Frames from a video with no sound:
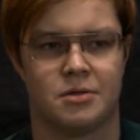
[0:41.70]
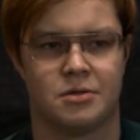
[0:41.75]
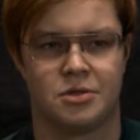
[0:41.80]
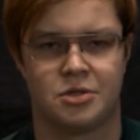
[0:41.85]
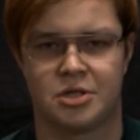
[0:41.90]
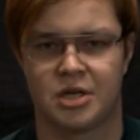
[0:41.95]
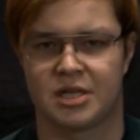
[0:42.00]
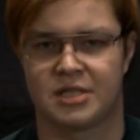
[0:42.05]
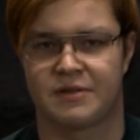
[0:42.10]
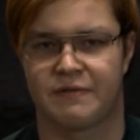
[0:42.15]

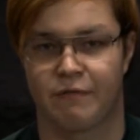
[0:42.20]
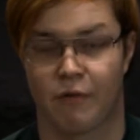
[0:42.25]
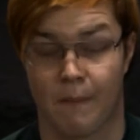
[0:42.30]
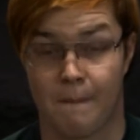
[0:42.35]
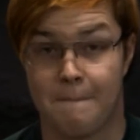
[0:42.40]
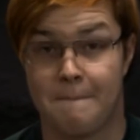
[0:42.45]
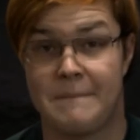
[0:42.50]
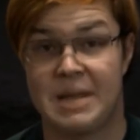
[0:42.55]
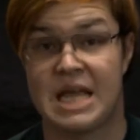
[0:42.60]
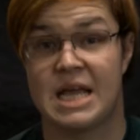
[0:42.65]
just from
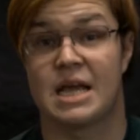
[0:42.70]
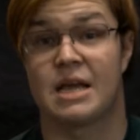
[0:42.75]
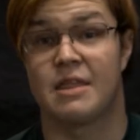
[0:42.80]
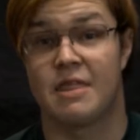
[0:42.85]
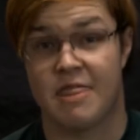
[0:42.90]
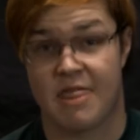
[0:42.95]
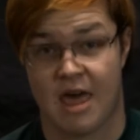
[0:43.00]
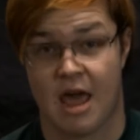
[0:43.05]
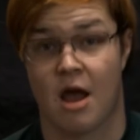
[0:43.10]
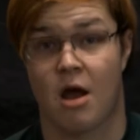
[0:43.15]
being
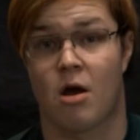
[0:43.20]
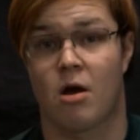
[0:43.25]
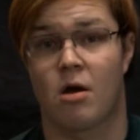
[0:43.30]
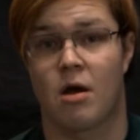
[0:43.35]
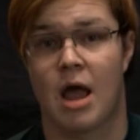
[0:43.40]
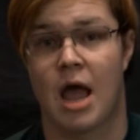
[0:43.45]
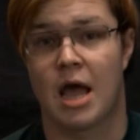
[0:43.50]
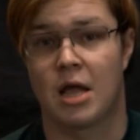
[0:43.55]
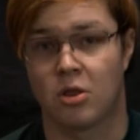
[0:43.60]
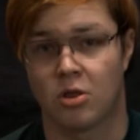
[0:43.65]
there
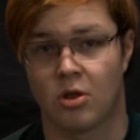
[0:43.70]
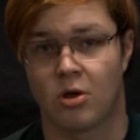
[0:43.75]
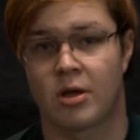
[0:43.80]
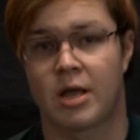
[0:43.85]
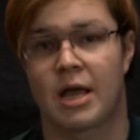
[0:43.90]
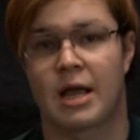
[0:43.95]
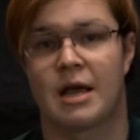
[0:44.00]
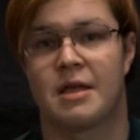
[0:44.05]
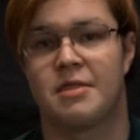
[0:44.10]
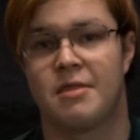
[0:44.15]
and
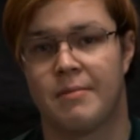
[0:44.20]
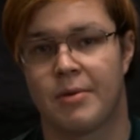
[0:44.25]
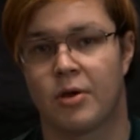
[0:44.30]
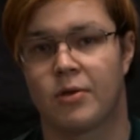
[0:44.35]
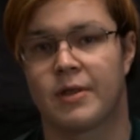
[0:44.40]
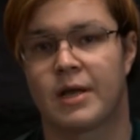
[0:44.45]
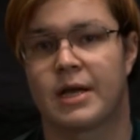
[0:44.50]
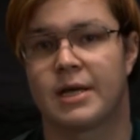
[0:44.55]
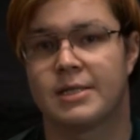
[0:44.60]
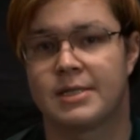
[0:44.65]
looking at the
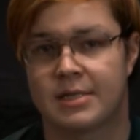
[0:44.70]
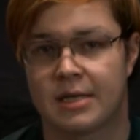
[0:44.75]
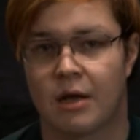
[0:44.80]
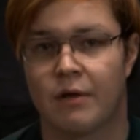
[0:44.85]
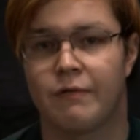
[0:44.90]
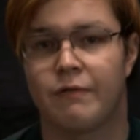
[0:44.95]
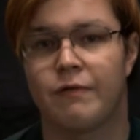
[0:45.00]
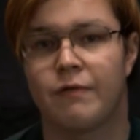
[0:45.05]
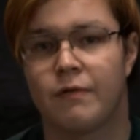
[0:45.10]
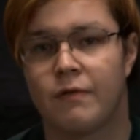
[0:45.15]
building
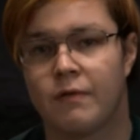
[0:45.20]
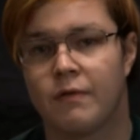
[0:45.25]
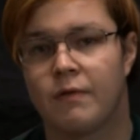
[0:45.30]
itself.